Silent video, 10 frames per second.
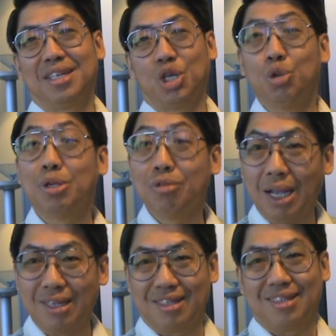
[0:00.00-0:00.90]
human
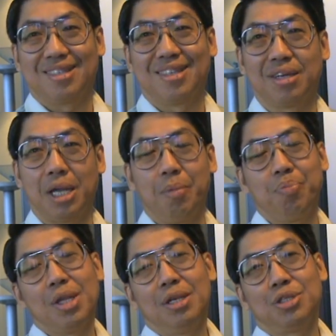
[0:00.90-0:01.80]
rights. Okay,
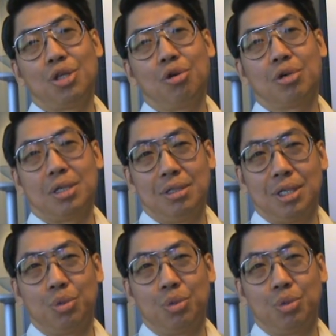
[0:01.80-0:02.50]
so currently